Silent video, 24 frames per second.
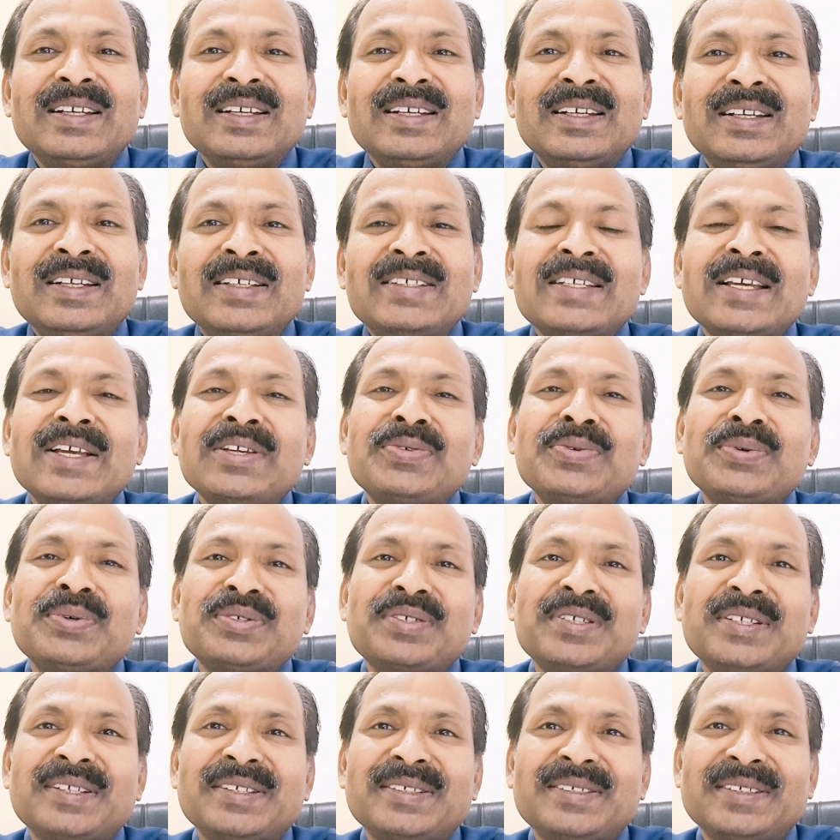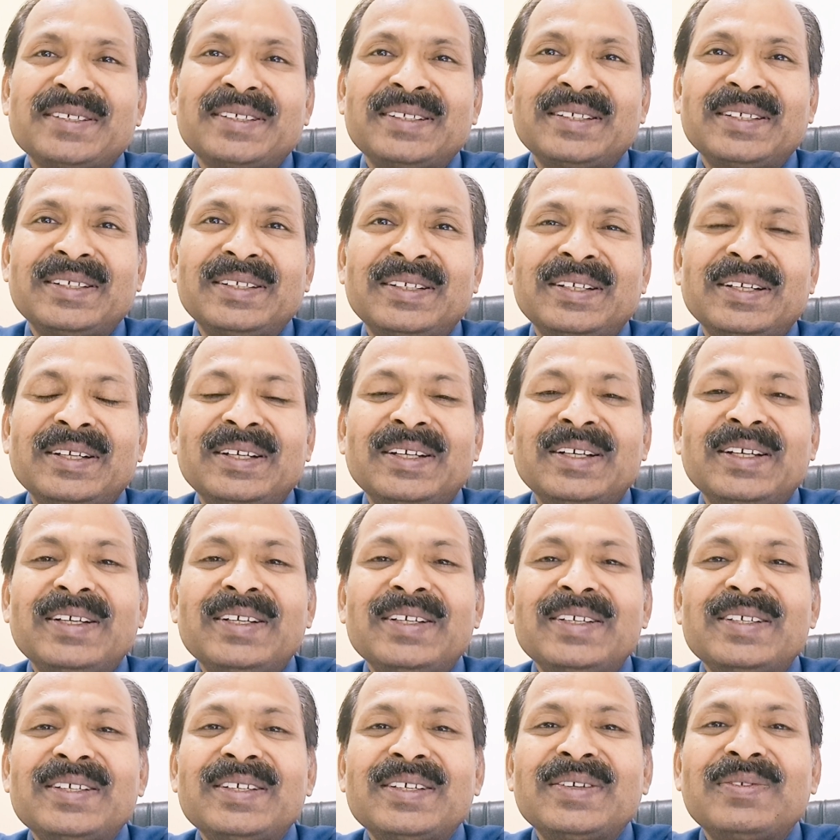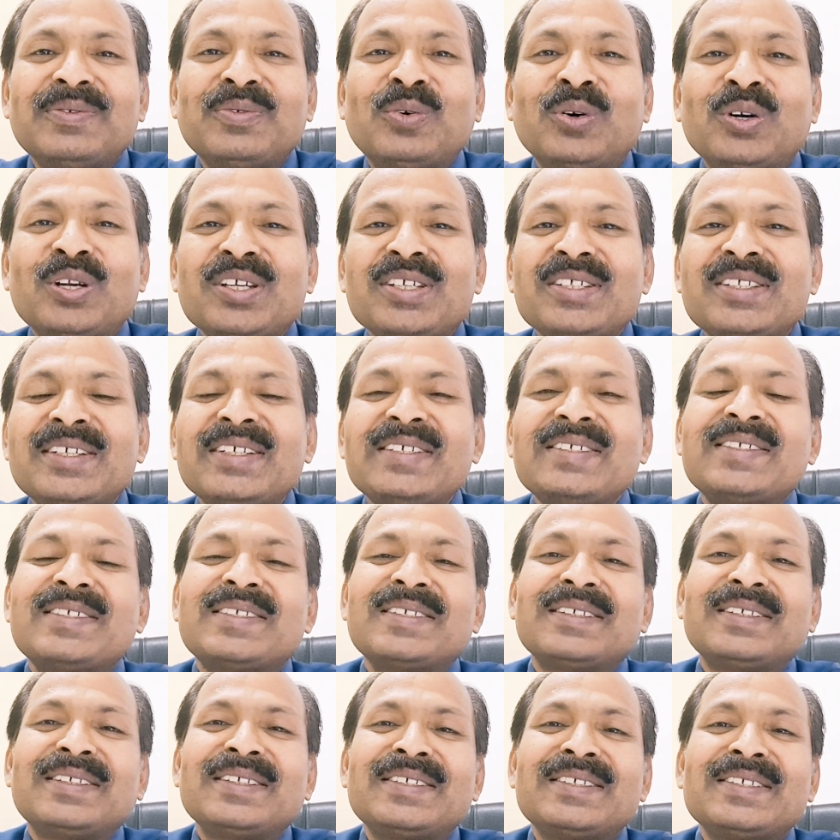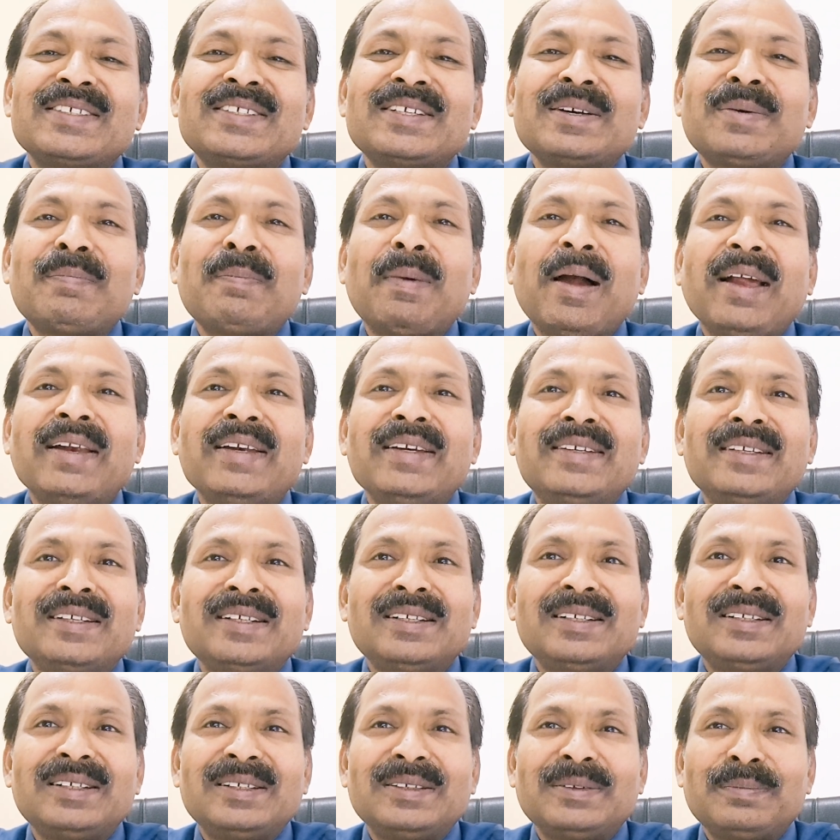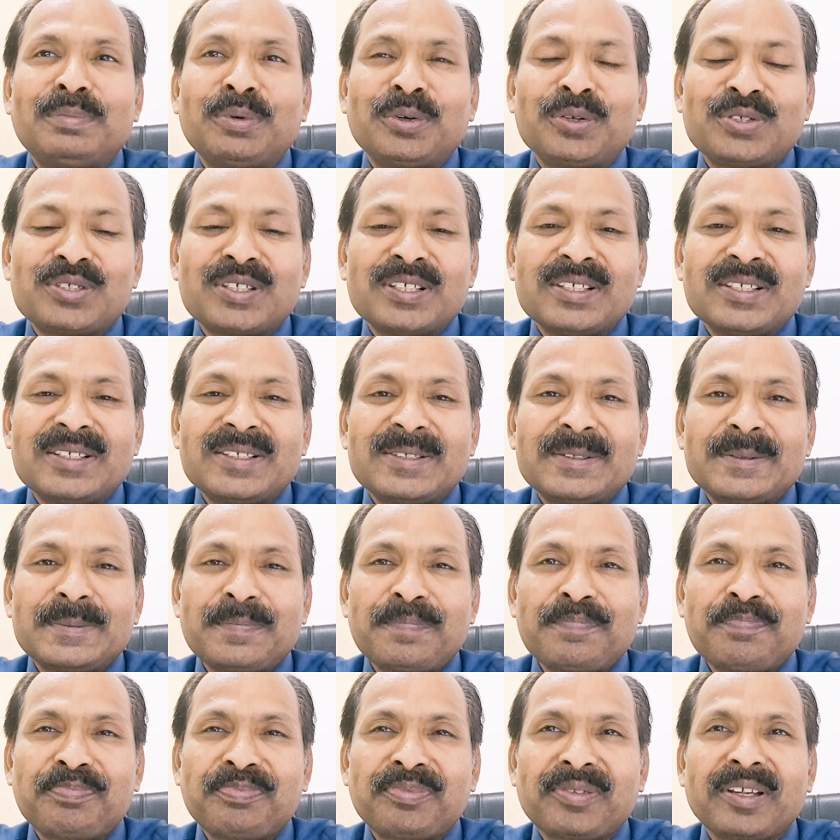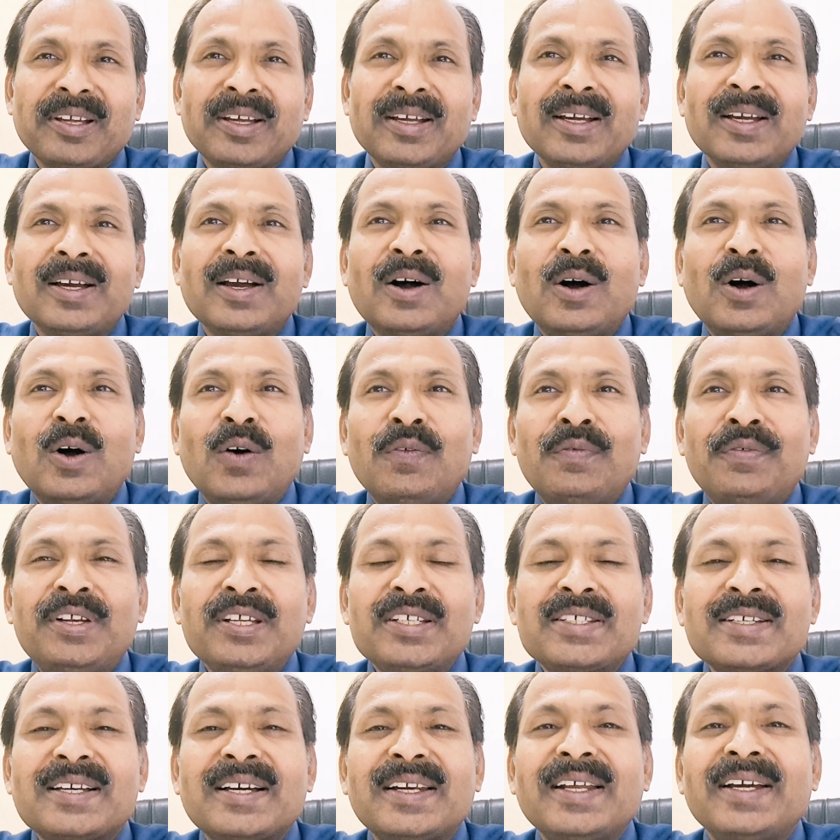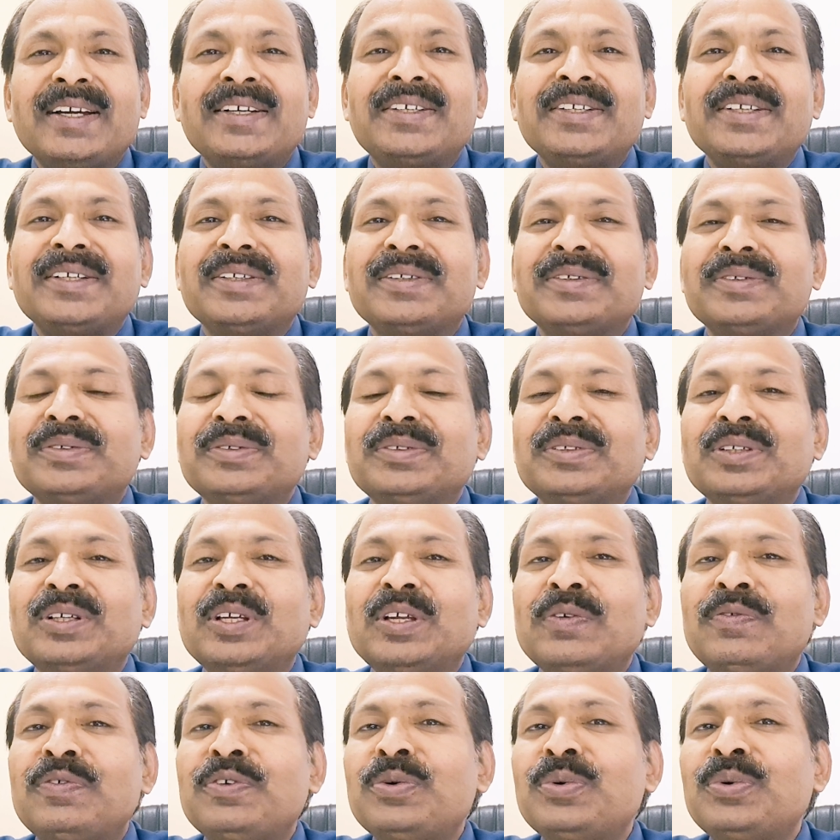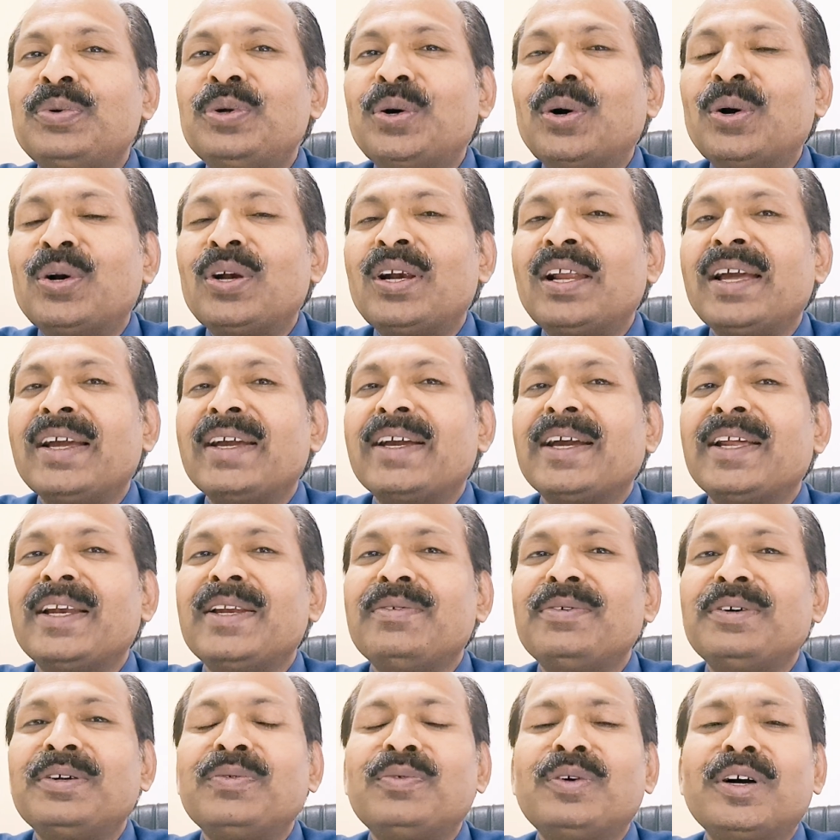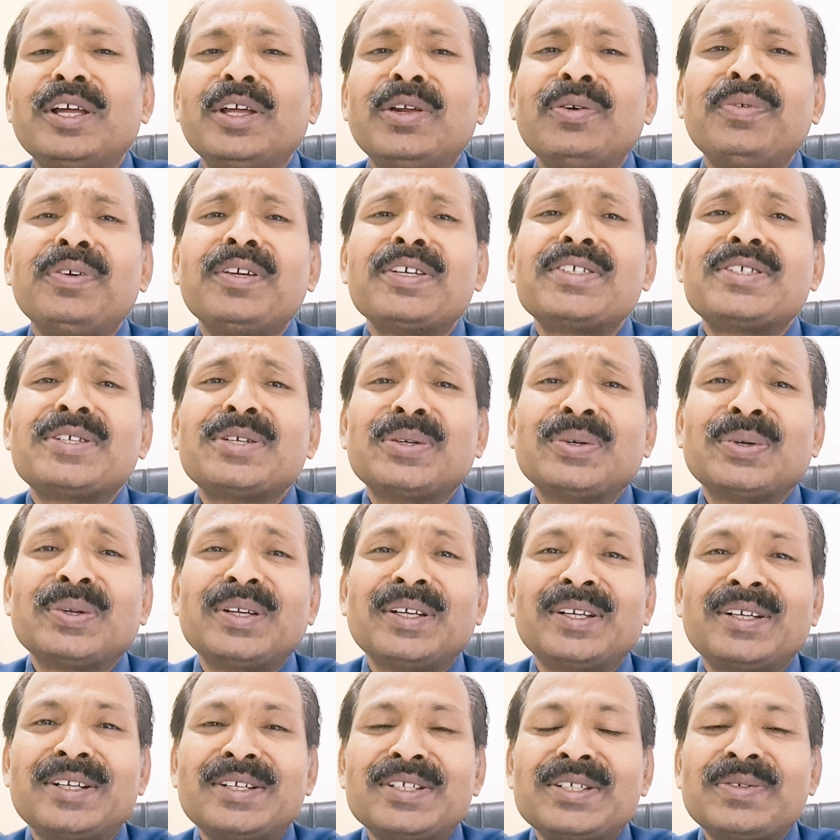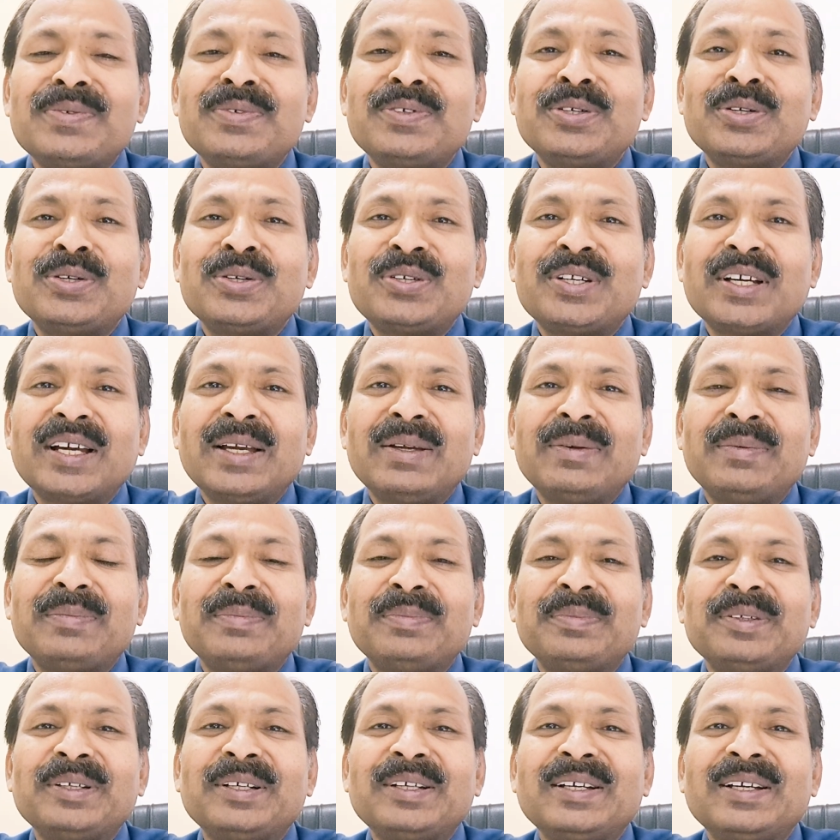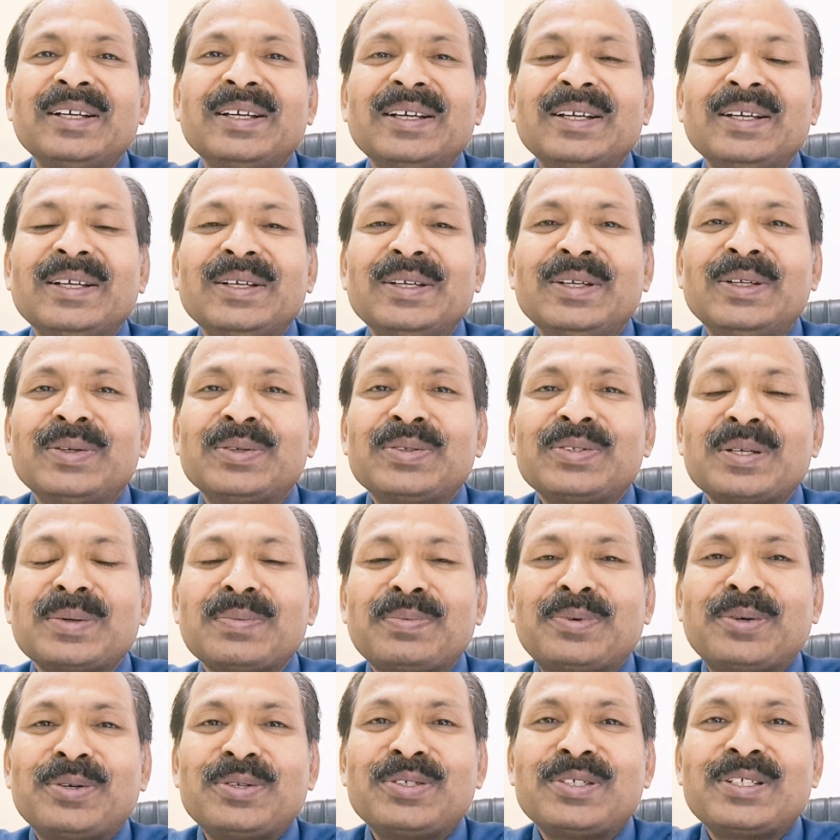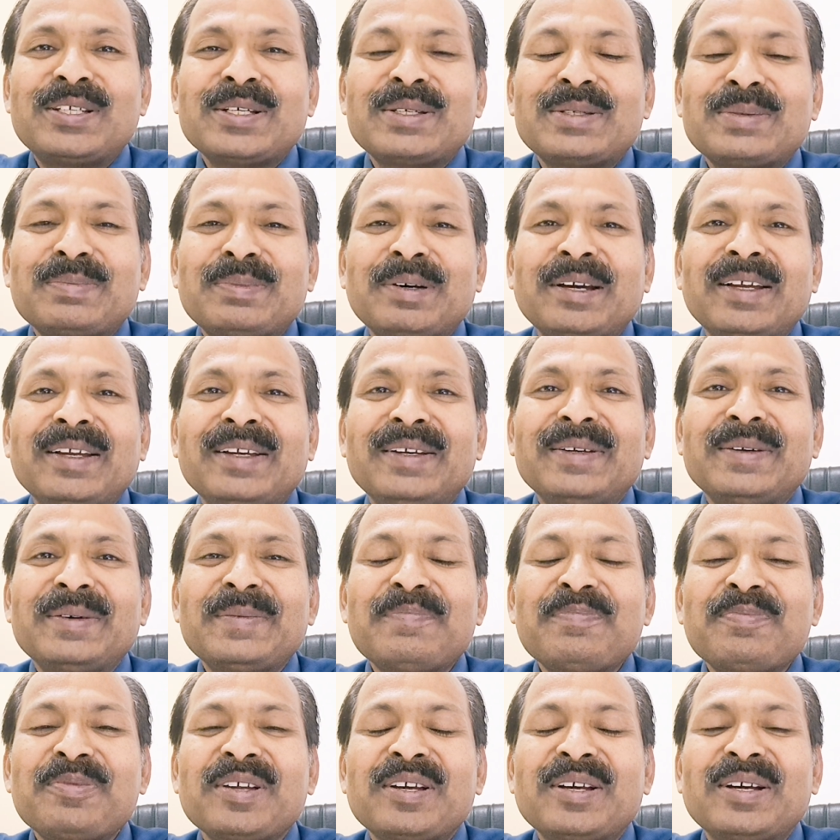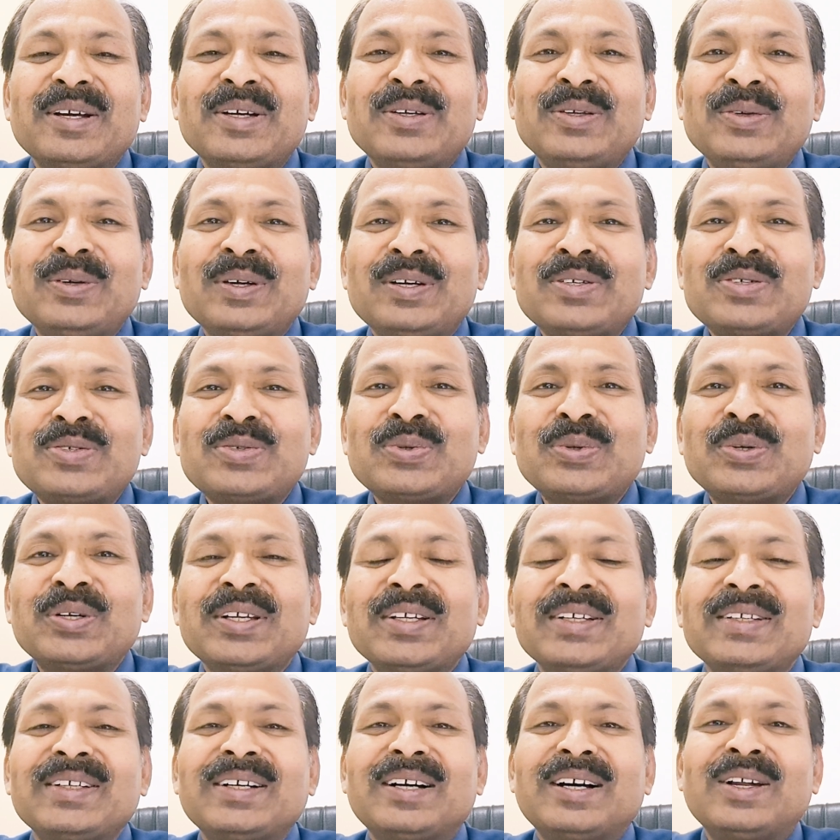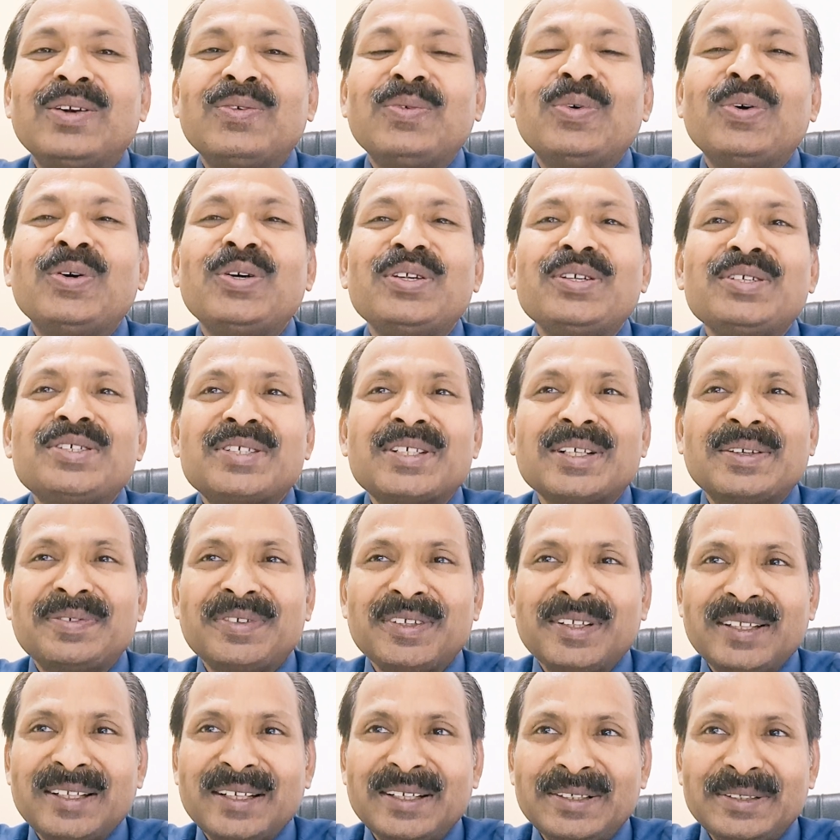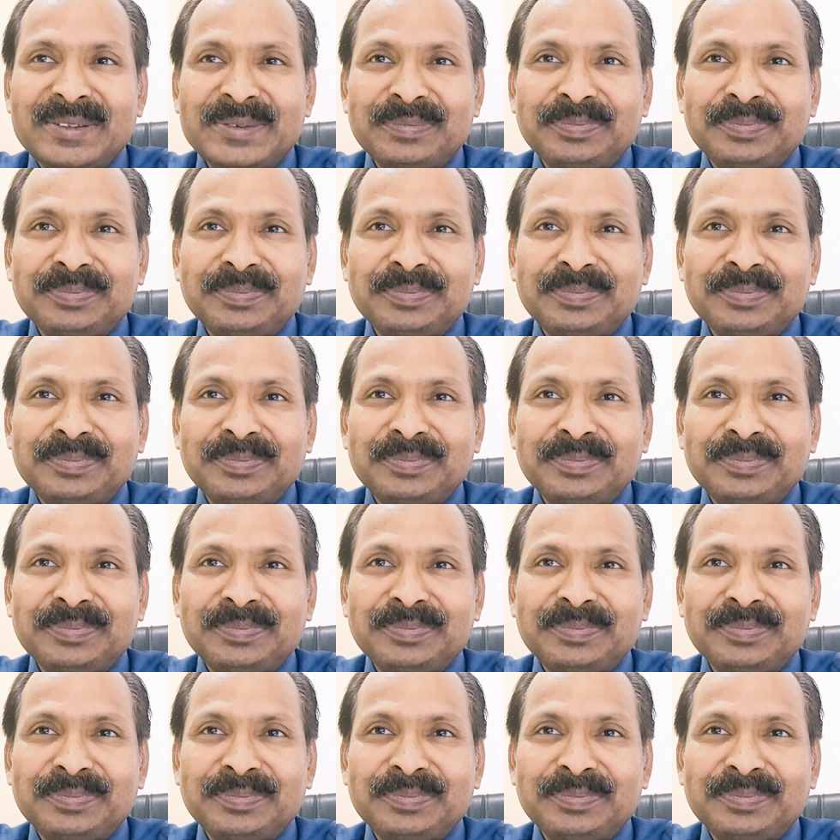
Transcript: disassociation. What is this? This is a mental process of disconnecting. If you don't like anyone, why are you wasting your energy, your time, your subconscious mind? You are storing unwanted stuff in that.